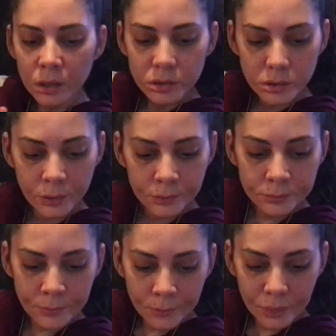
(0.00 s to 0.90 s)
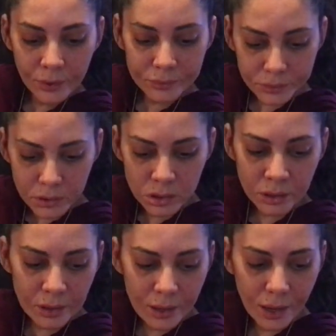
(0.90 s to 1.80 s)
So
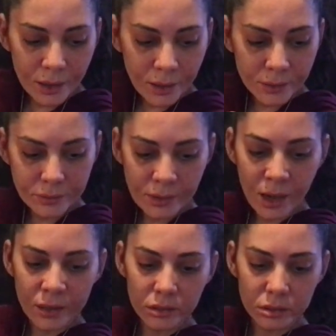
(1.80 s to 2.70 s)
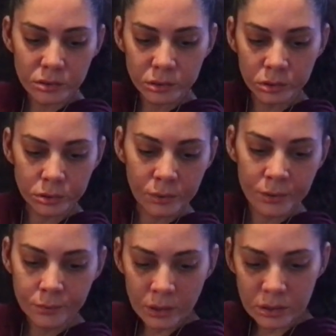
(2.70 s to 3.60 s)
fortunately, I got that
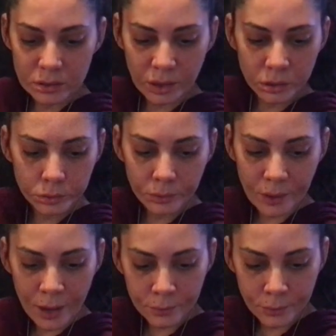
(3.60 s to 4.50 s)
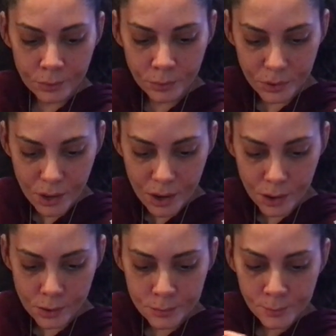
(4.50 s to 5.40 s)
surgery. We scheduled that when we were
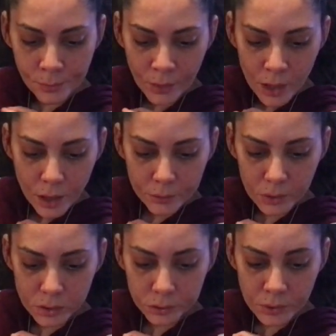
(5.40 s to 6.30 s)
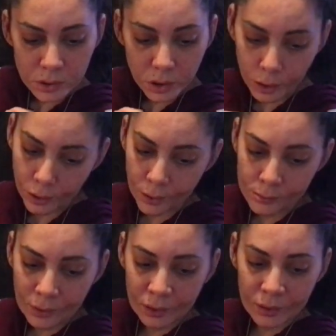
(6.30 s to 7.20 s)
there, which was
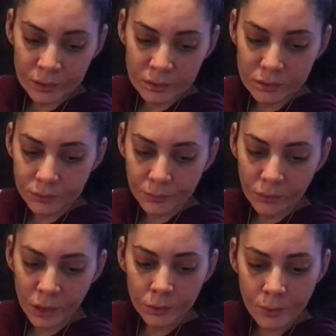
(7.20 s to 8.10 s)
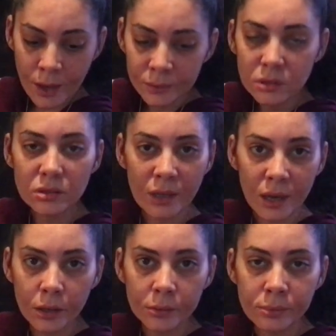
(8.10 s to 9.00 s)
good because in a way I was
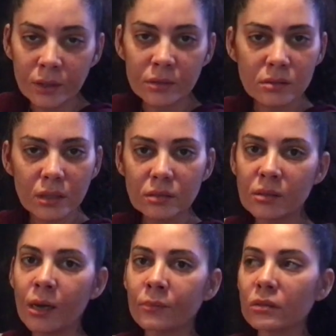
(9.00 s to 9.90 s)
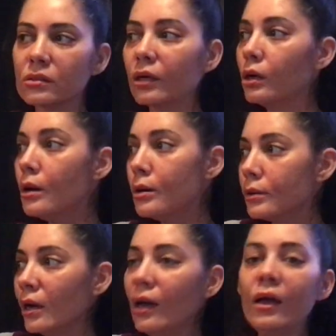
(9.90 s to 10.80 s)
scared, but at the same time I was like,
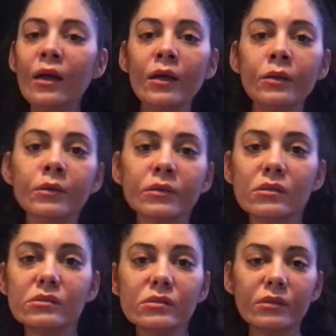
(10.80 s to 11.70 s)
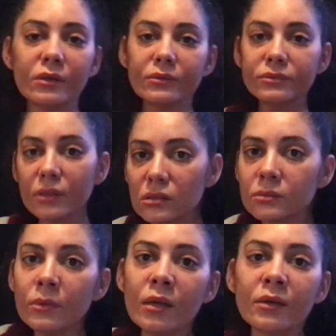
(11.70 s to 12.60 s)
oh, this is gonna fix
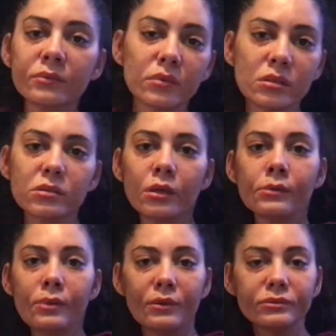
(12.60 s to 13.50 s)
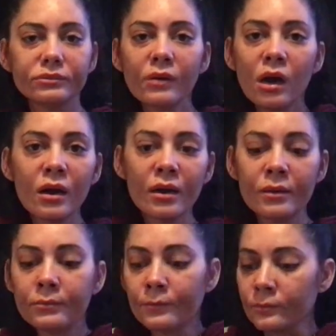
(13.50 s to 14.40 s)
me and everything's gonna be fine.